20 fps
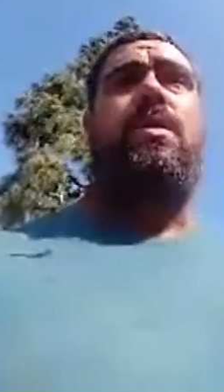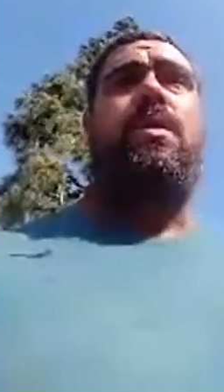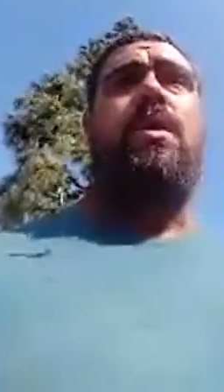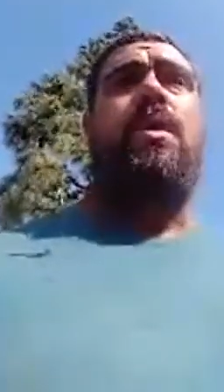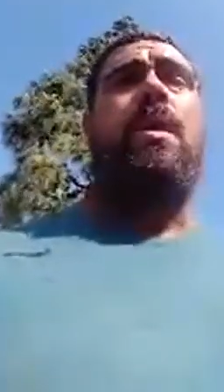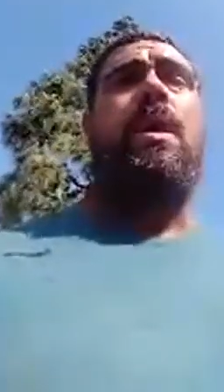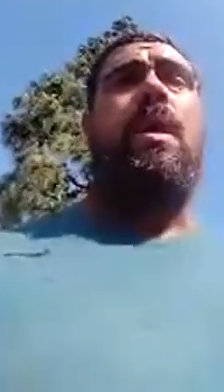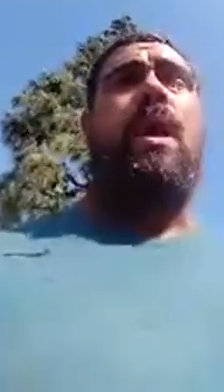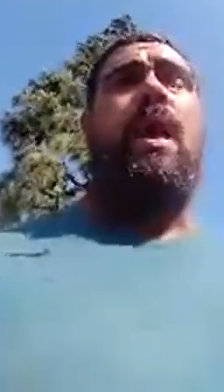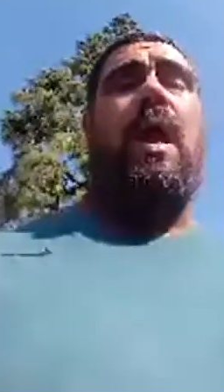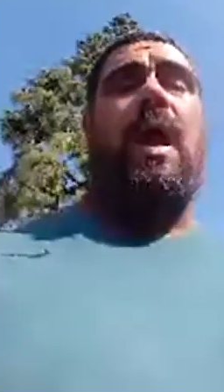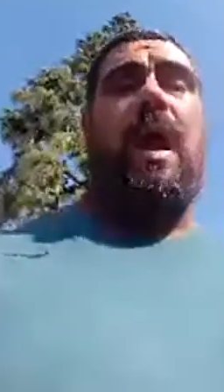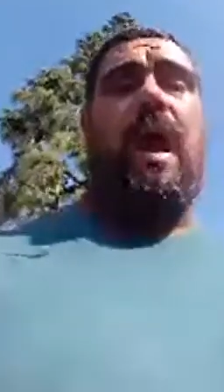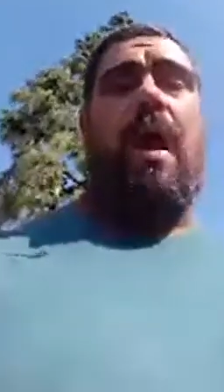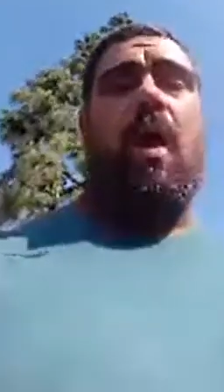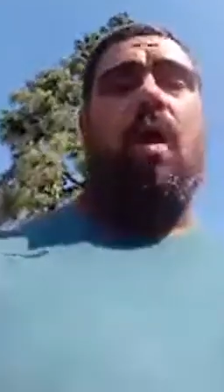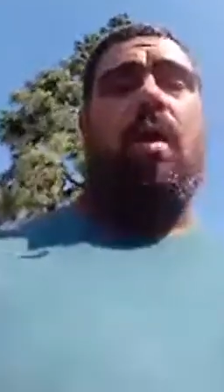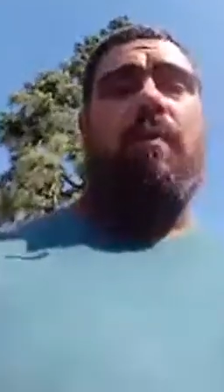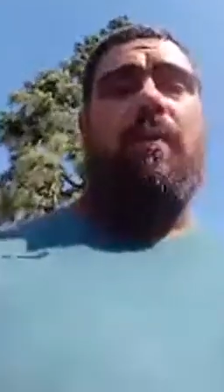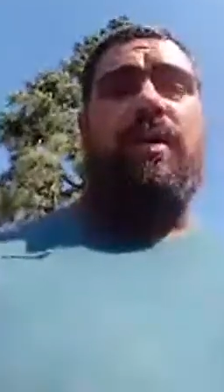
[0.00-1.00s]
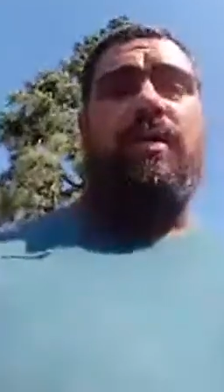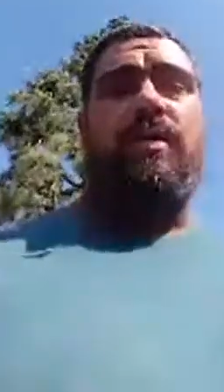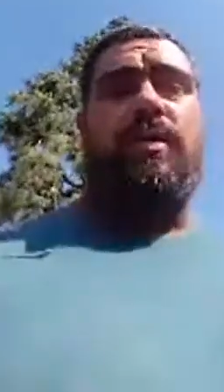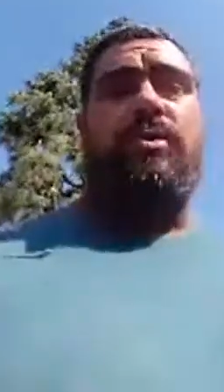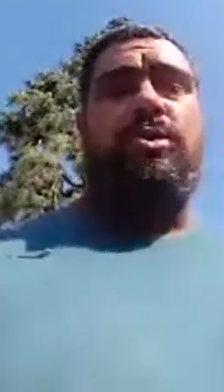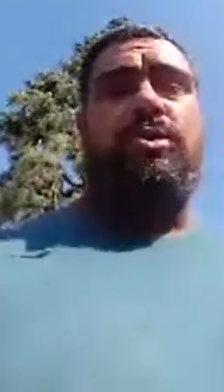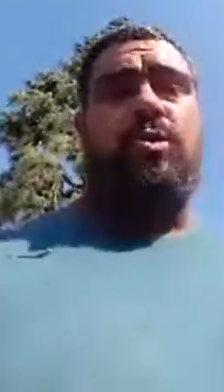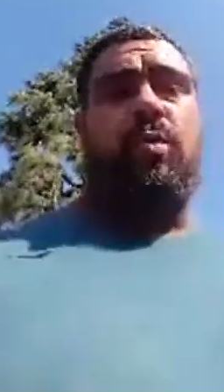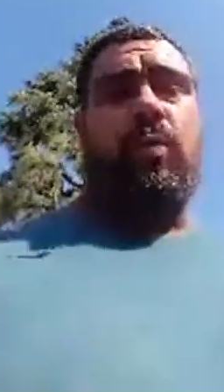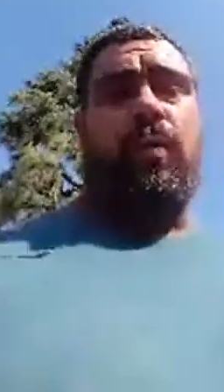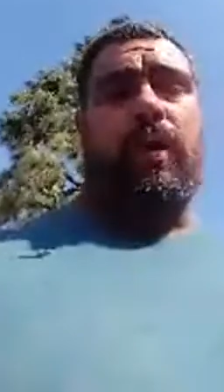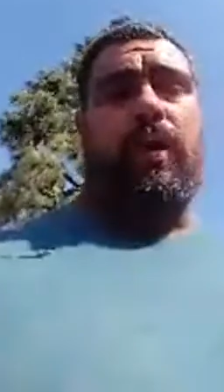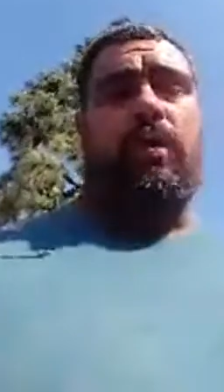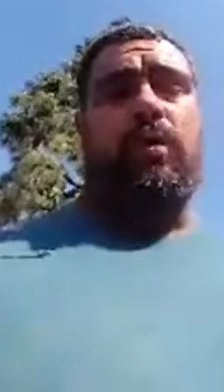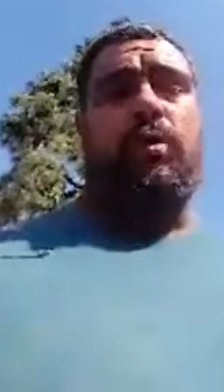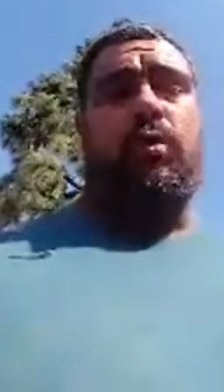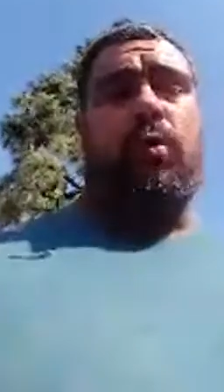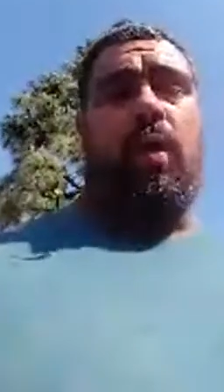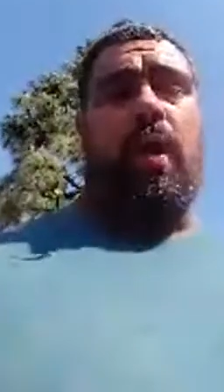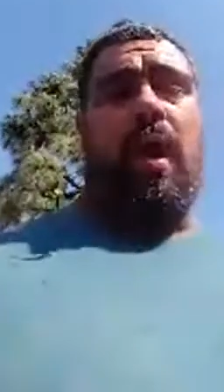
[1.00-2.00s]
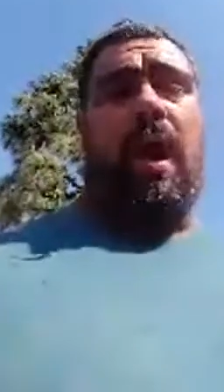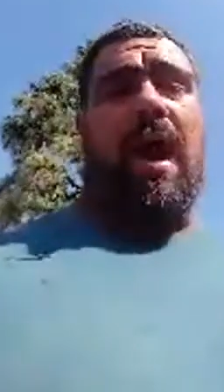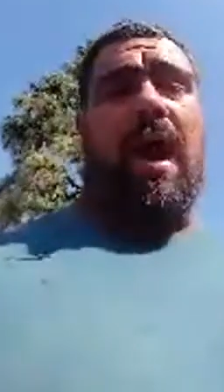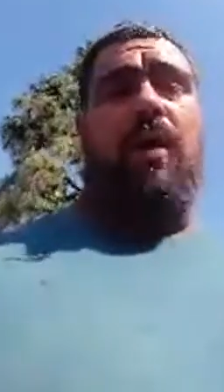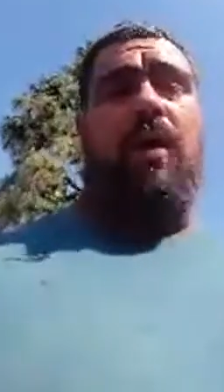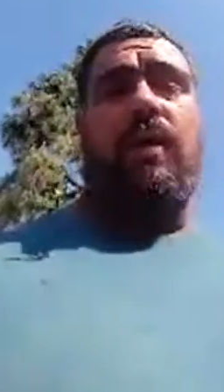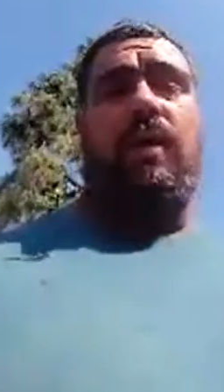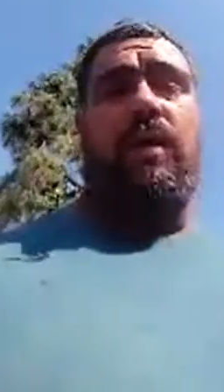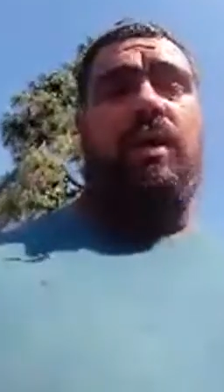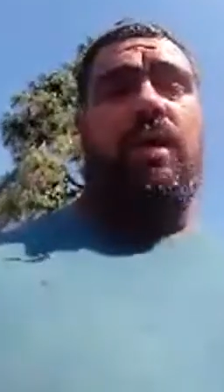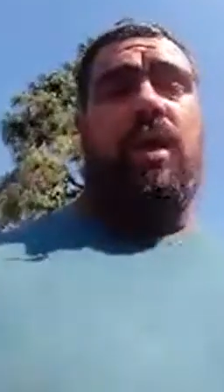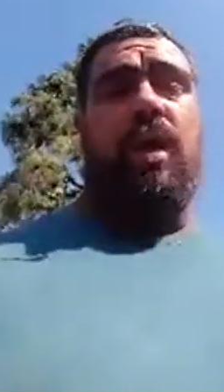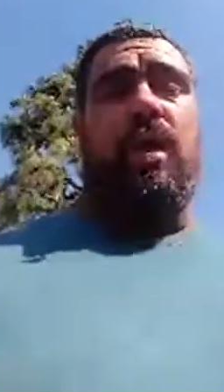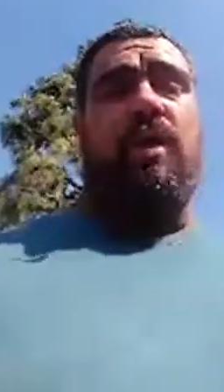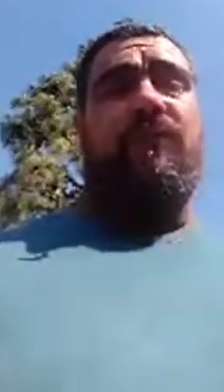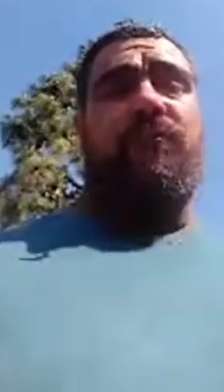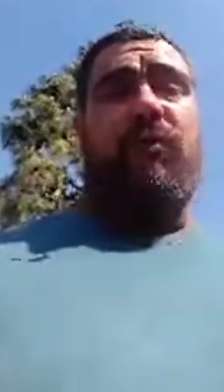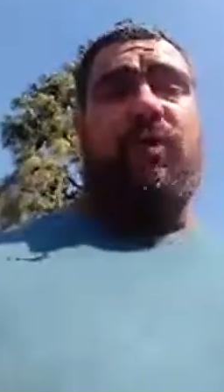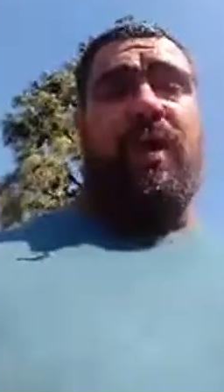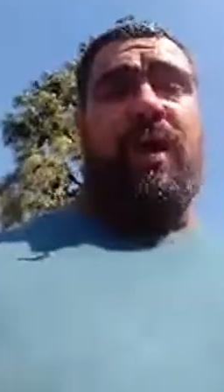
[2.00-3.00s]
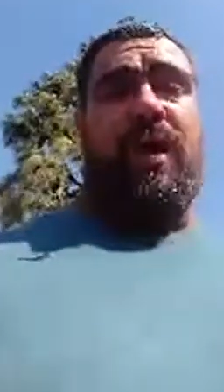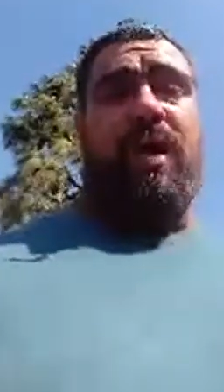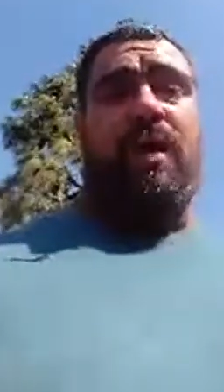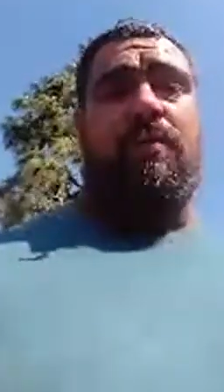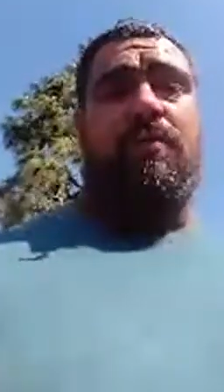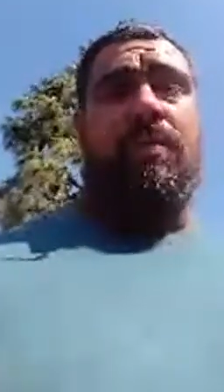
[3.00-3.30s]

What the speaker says: Allow our message to ring loud and clear for him